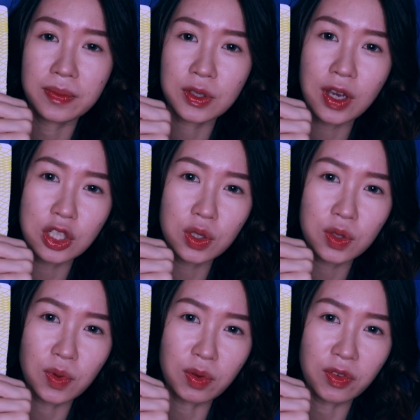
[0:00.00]
So I
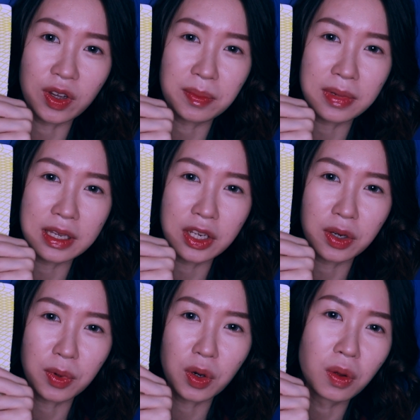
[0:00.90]
choose one with a
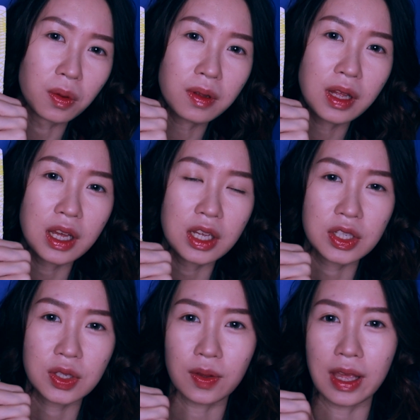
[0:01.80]
medium hole
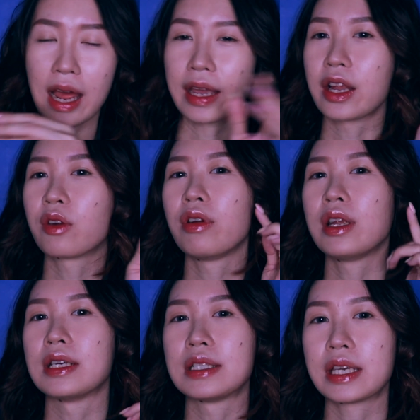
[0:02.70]
so that I can
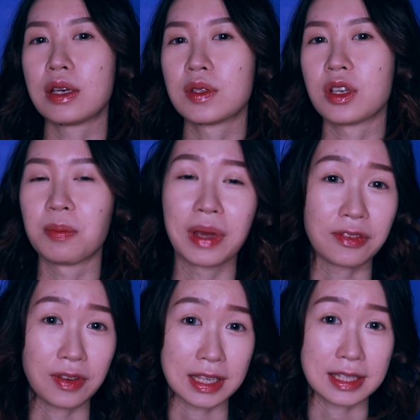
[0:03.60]
create the scales on my
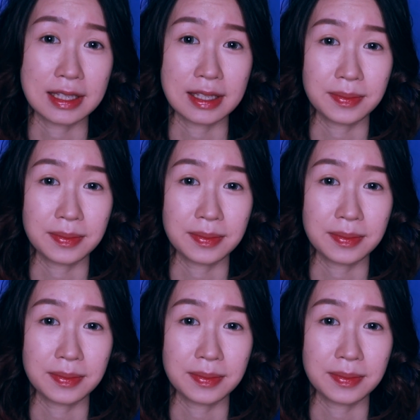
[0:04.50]
face.